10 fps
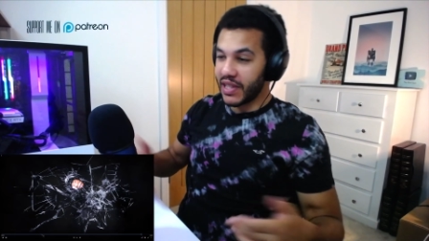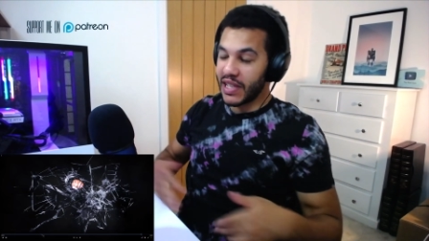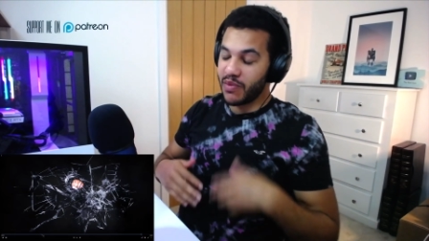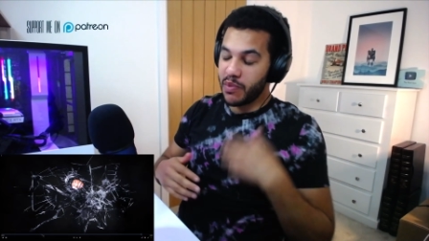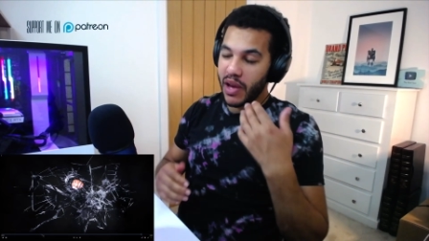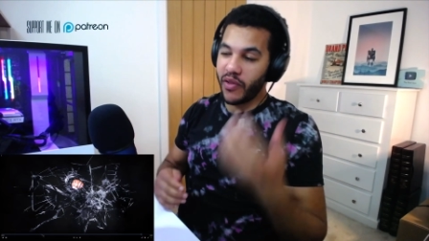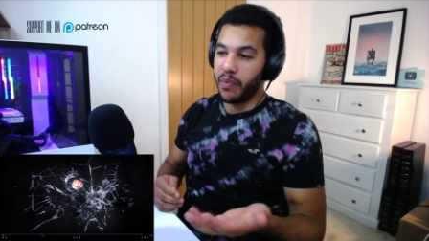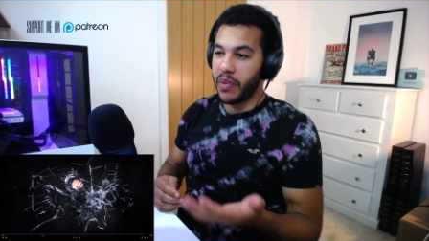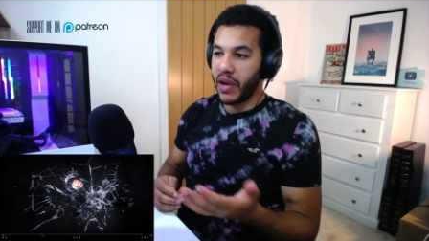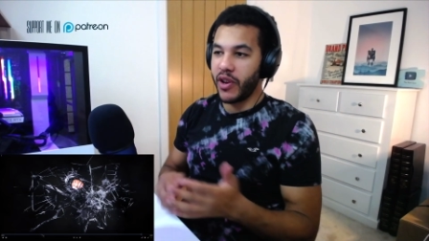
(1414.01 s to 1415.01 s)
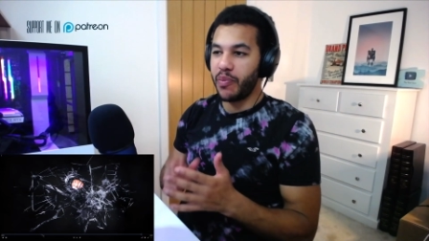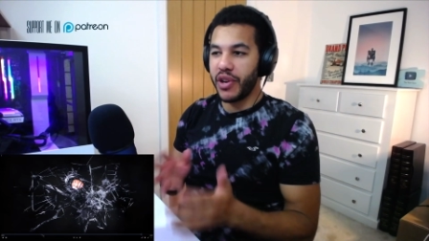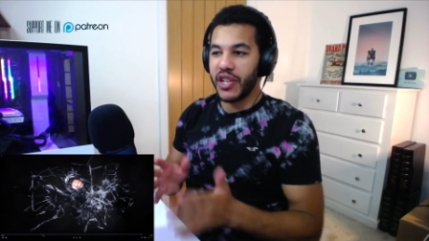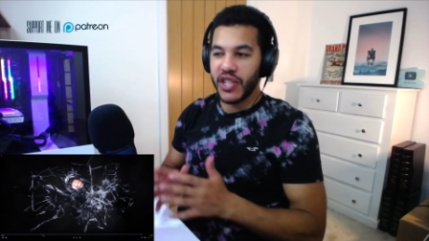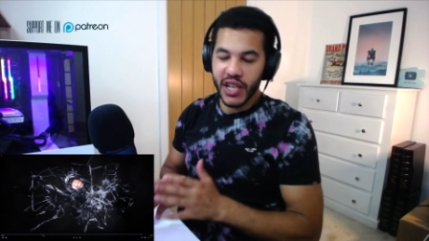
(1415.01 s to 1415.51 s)
it gives me a bit of a bit of an
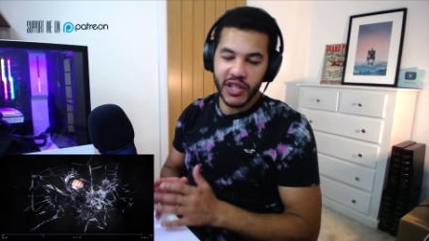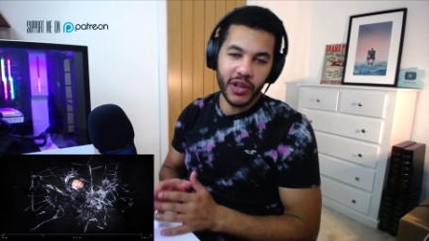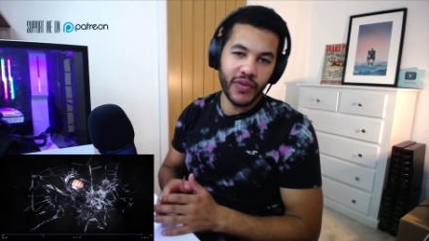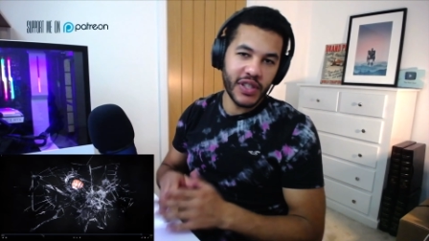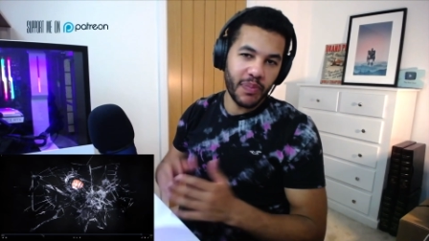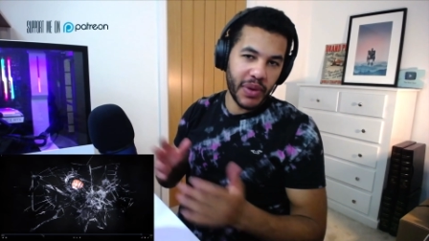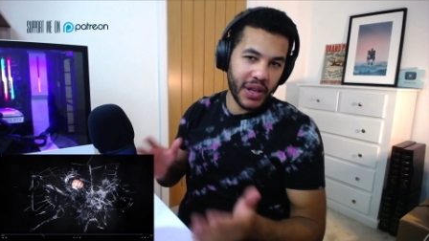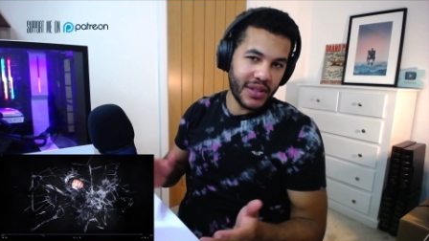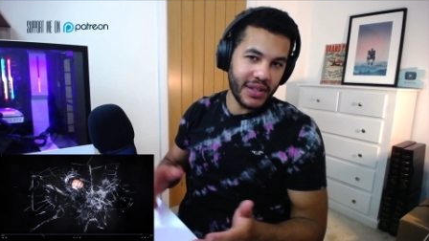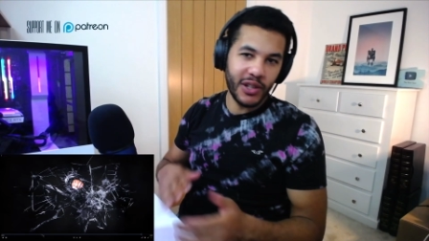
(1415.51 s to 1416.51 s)
appreciation of his abilities.